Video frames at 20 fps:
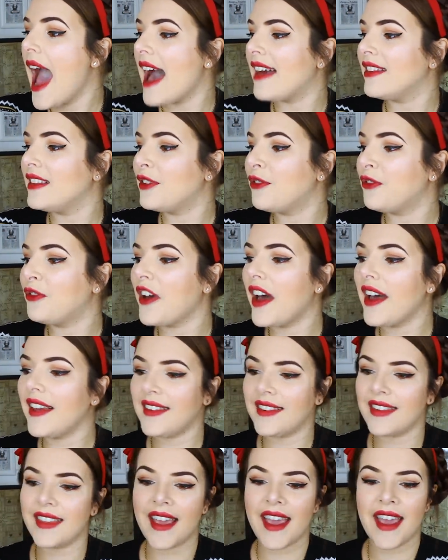And the
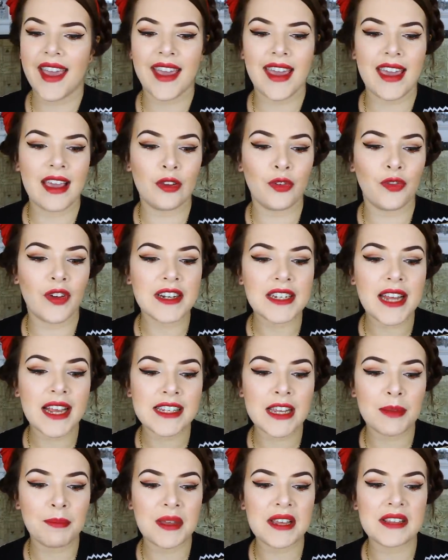first thing is
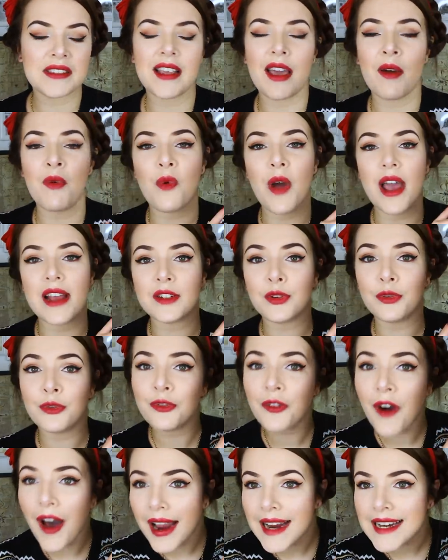Fantastic Beasts and Where to
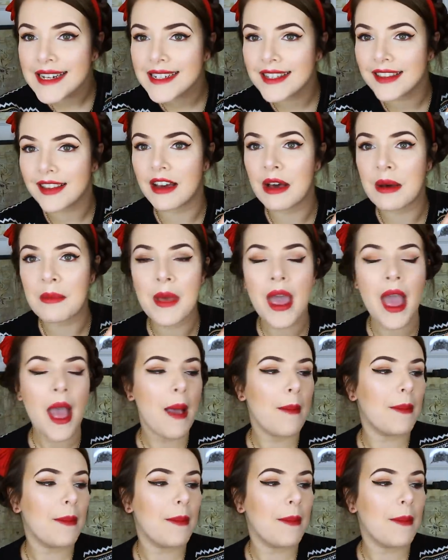Find Them,